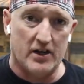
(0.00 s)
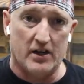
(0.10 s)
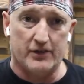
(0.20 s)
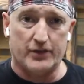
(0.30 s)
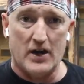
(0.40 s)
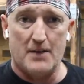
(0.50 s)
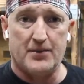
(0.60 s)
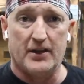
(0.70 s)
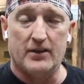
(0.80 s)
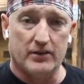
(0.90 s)
of
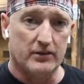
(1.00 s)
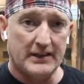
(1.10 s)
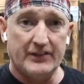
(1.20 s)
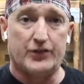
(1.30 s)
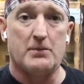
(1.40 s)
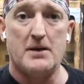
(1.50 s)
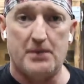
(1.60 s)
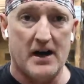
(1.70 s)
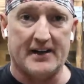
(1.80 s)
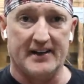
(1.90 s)
crap that leaves my
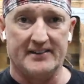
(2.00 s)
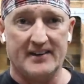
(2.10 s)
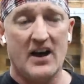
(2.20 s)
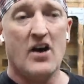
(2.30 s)
pockets.